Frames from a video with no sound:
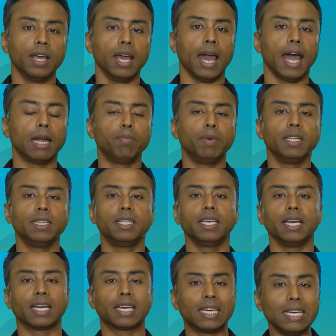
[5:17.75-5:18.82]
had been
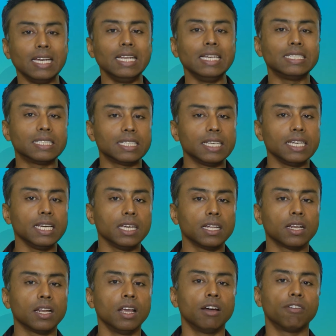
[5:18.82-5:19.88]
the Achilles heel